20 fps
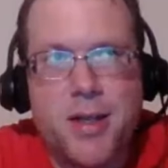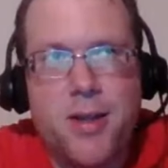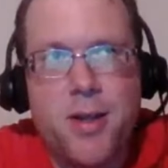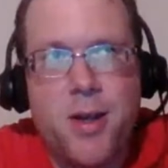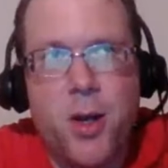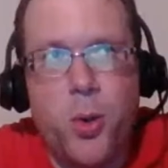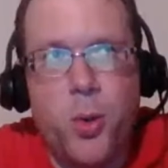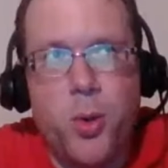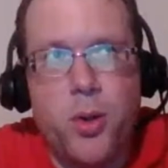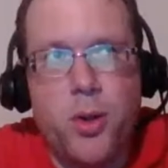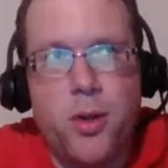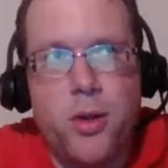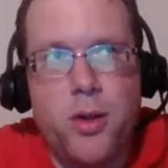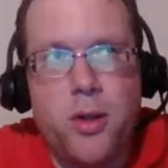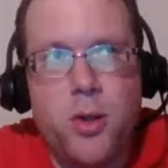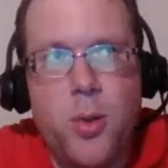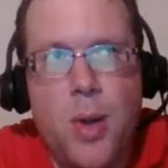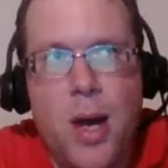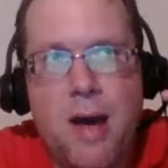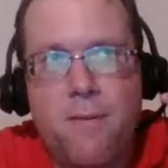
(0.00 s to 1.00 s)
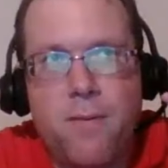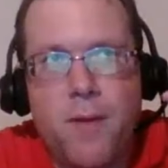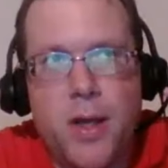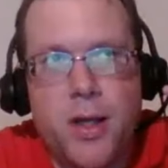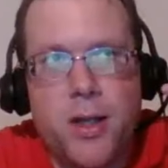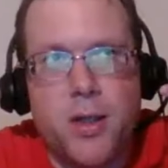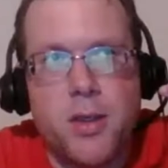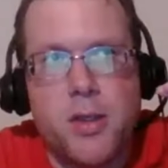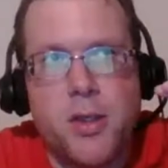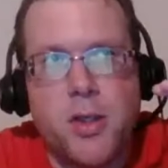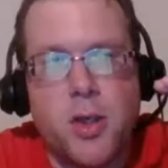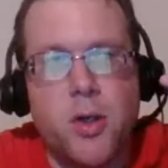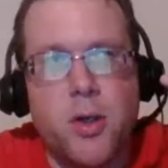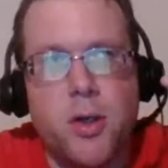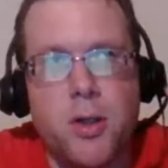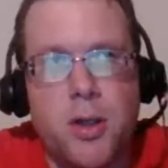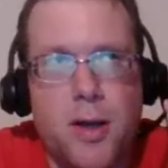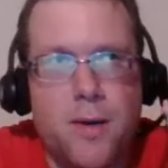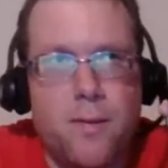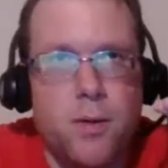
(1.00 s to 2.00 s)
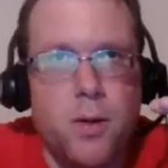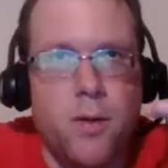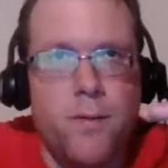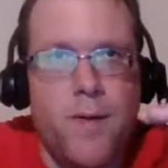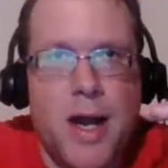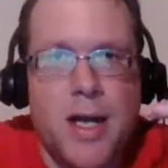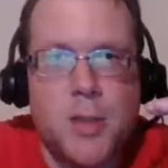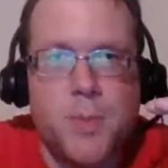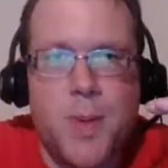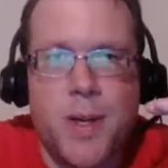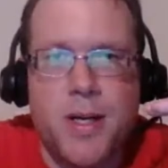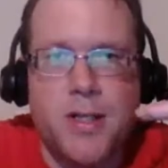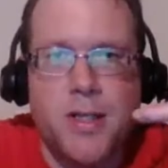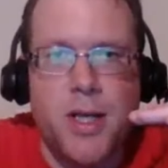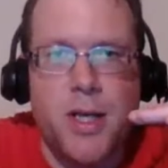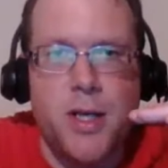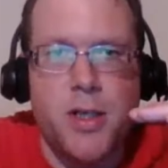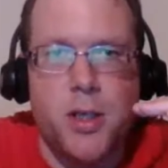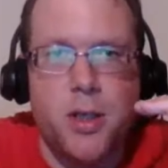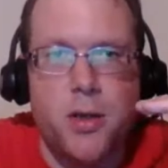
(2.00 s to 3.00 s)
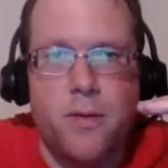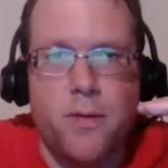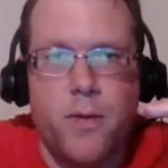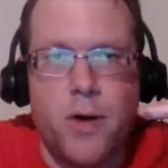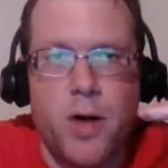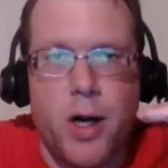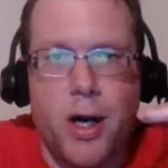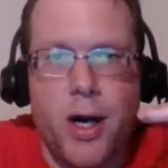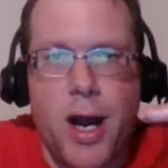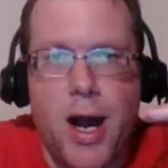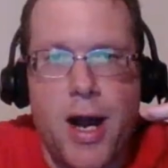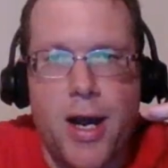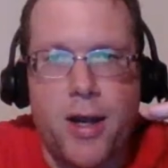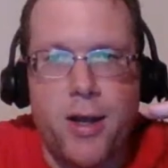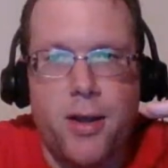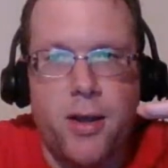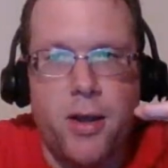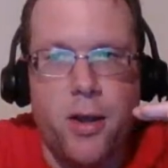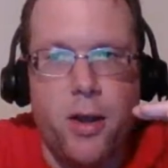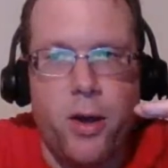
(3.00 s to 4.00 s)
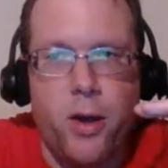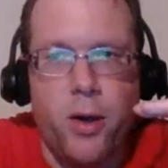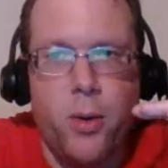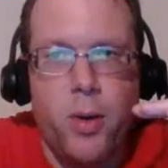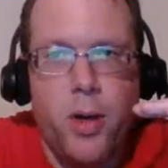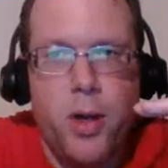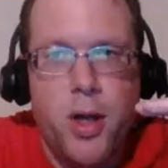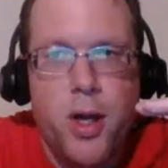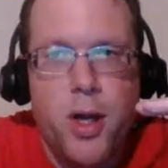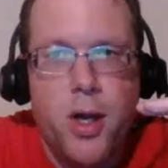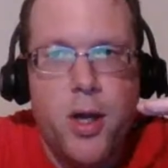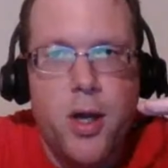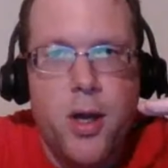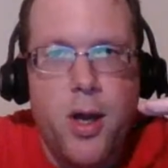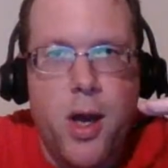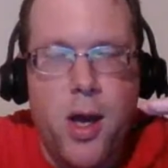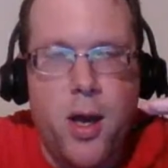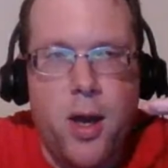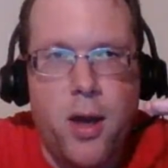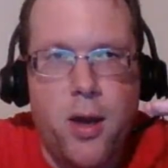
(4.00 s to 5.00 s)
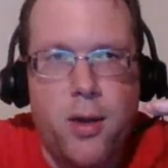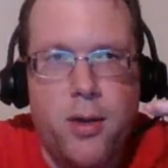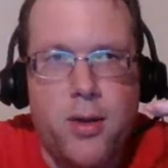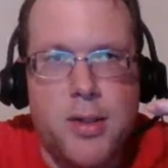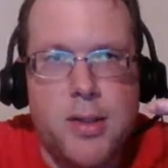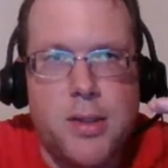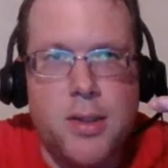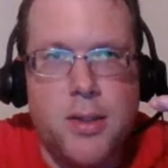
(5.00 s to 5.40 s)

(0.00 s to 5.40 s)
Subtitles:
you have like a certain level of expectation for a guy, and